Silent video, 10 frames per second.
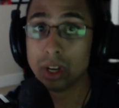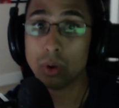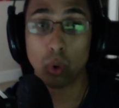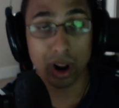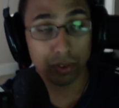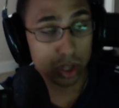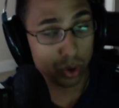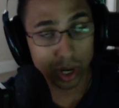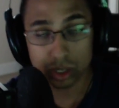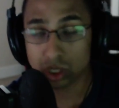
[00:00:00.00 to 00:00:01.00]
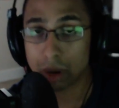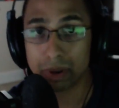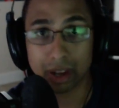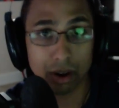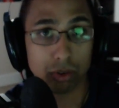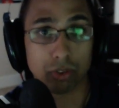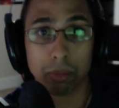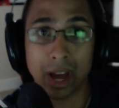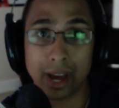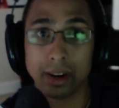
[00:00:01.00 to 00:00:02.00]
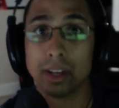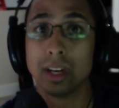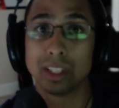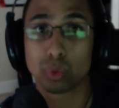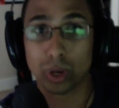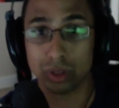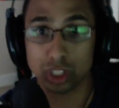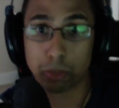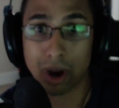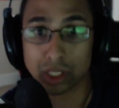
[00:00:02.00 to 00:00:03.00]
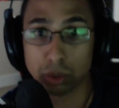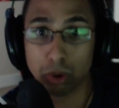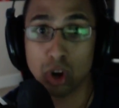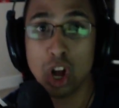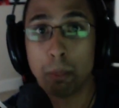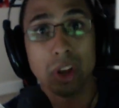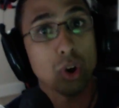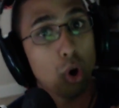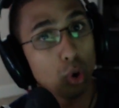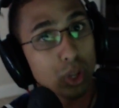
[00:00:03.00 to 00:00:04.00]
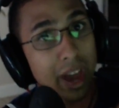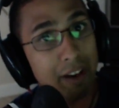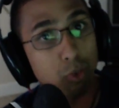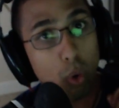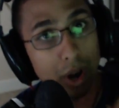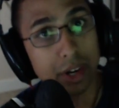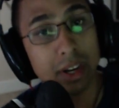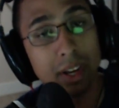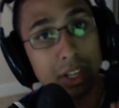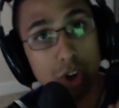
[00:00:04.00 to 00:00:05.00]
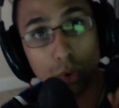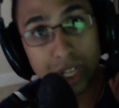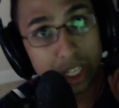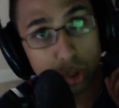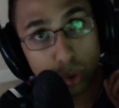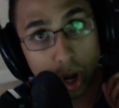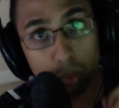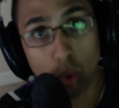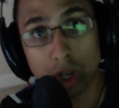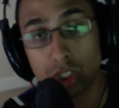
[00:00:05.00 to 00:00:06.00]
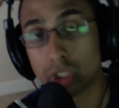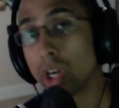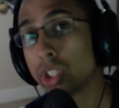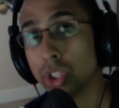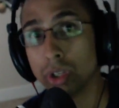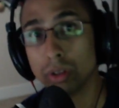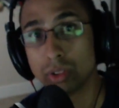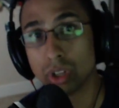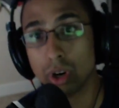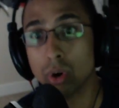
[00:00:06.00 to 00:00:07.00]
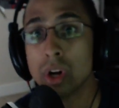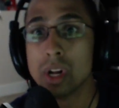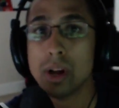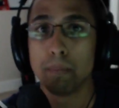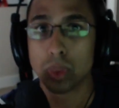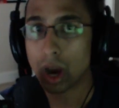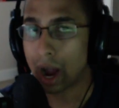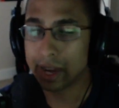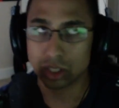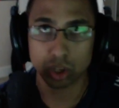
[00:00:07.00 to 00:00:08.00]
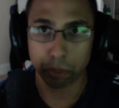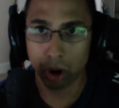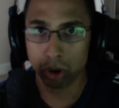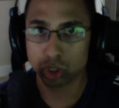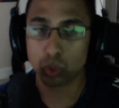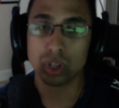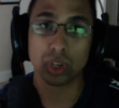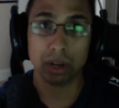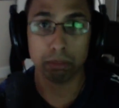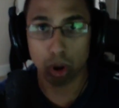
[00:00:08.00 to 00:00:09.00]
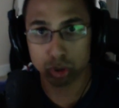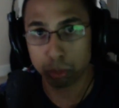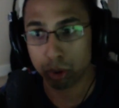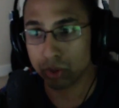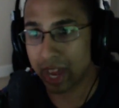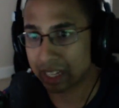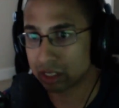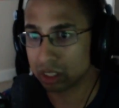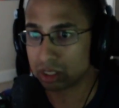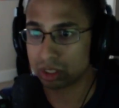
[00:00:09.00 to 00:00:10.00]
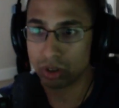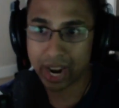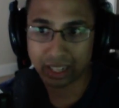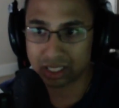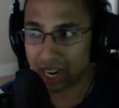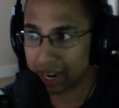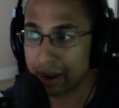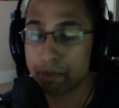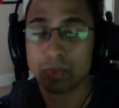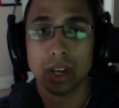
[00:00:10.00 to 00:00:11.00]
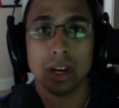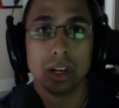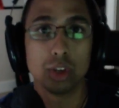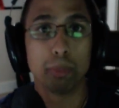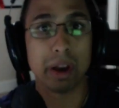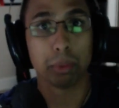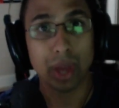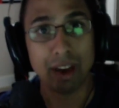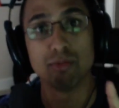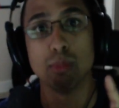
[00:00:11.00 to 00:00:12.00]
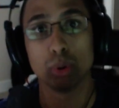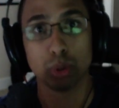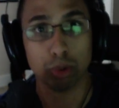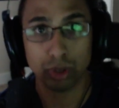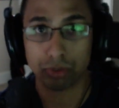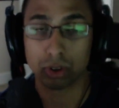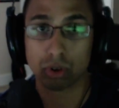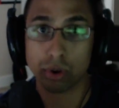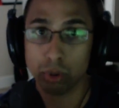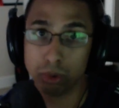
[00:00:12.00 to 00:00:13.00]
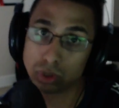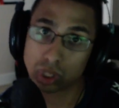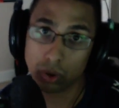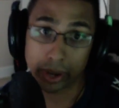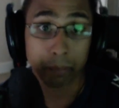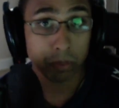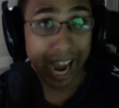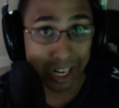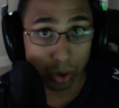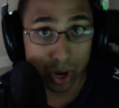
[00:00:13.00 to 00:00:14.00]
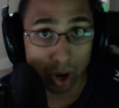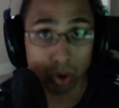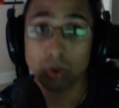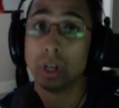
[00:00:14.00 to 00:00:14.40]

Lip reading: whatever unit is coming out from that, as quickly as possible. But you only have one, you only can do it on one structure. So I suppose when you get multiple Nexus or Nexi, you'll be able to have multiple different Chrono Boosts going. I don't know,